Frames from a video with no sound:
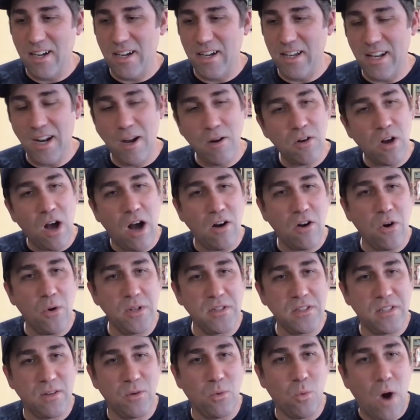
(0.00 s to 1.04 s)
And I'll go
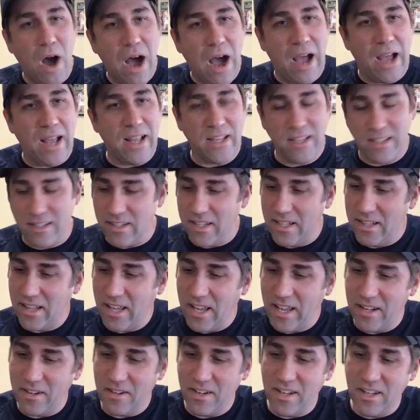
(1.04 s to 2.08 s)
into why
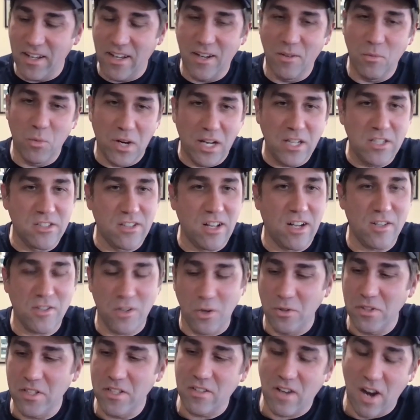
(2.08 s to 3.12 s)
in when I start
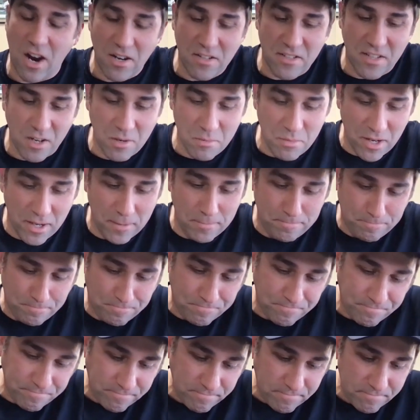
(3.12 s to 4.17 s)
showing these cards here. But
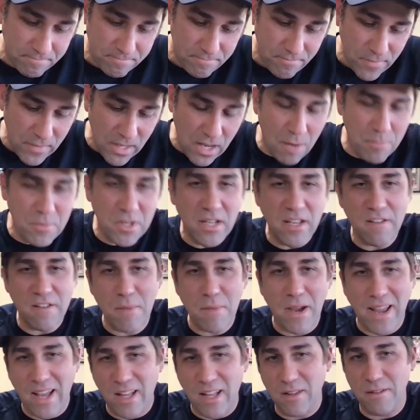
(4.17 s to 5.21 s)
I'm going to give
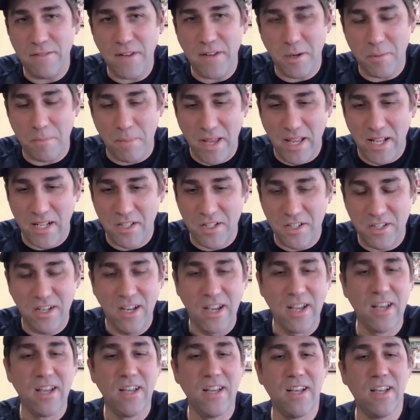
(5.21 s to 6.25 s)
my elevator pitch,
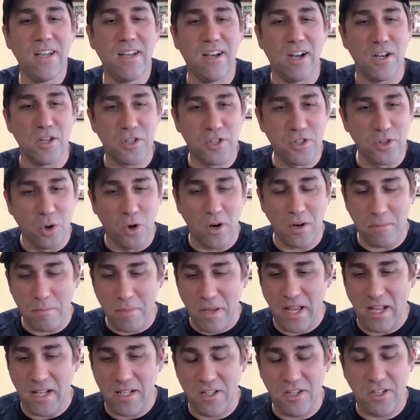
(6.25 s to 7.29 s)
a short
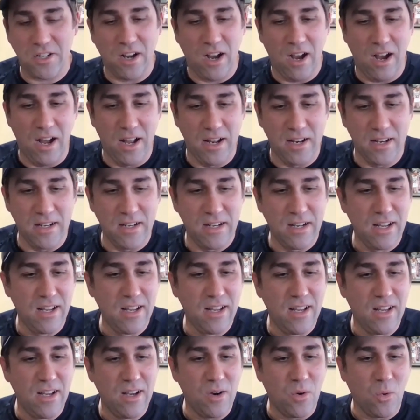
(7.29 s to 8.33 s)
pitch on
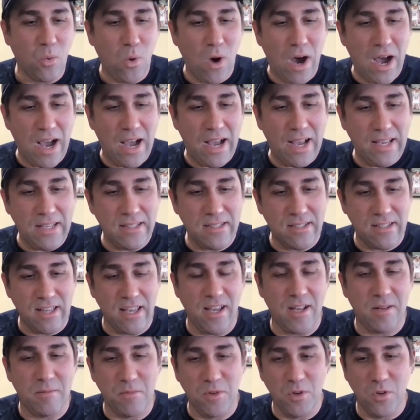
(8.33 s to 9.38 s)
why
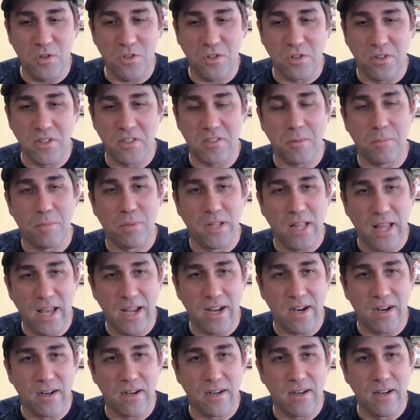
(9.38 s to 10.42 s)
Stan Musial is a
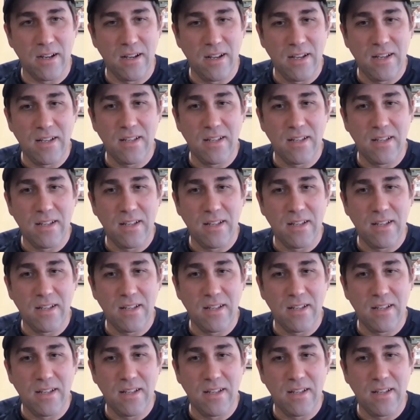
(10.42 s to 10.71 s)
player